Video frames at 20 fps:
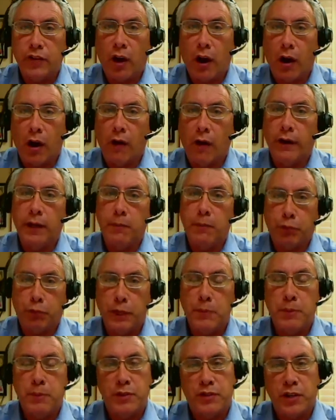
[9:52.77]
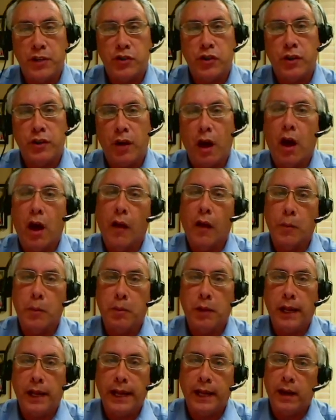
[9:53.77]
already pre-positioned on the
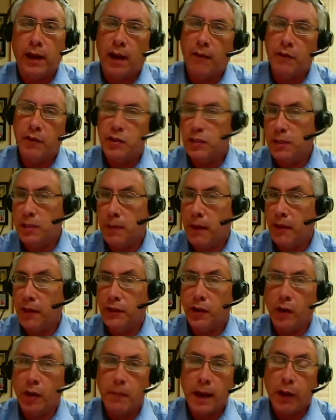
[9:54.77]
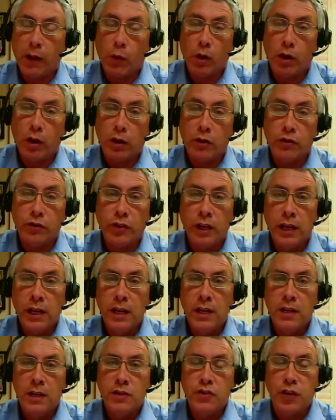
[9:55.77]
plane obviously by the tarmac workers
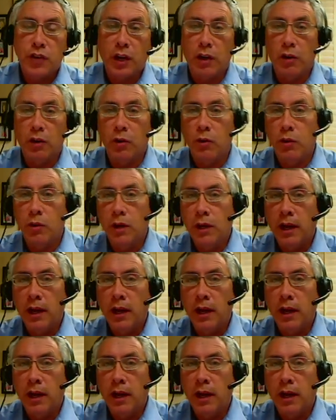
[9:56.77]
so wow.